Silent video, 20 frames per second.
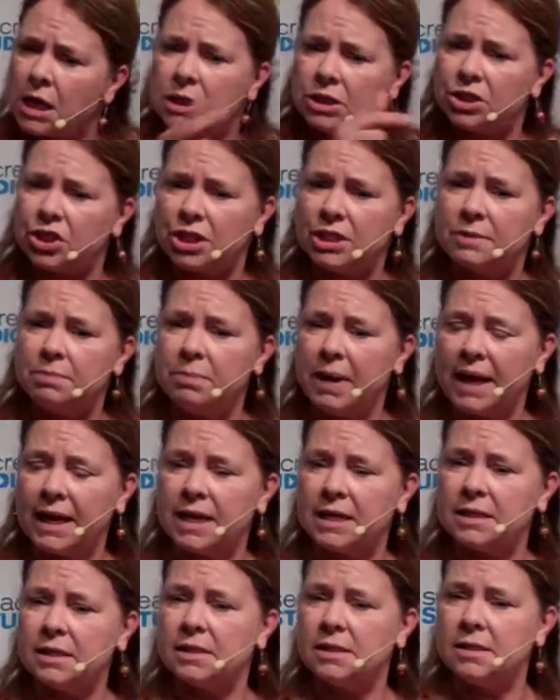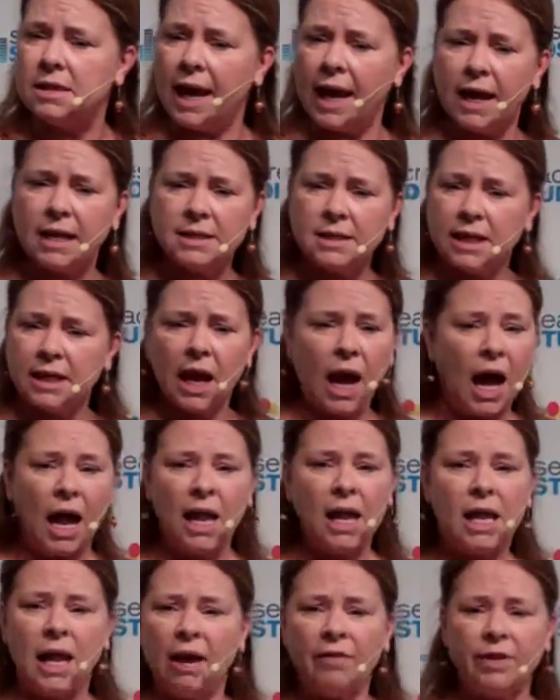Just made it snazzy. I
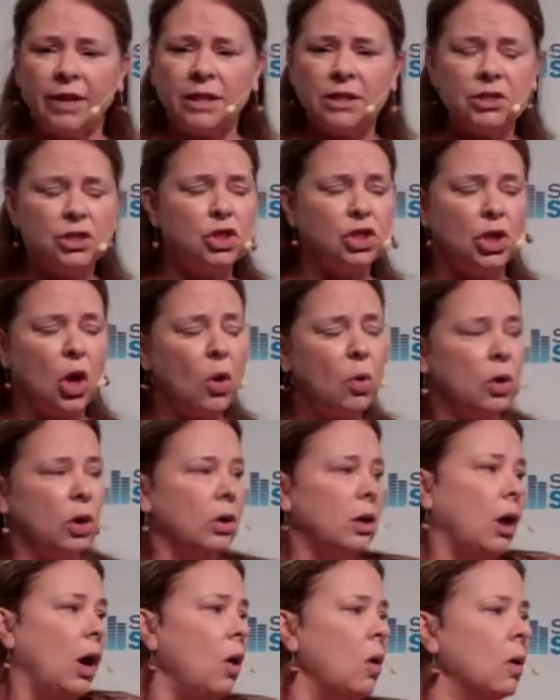love it. So good.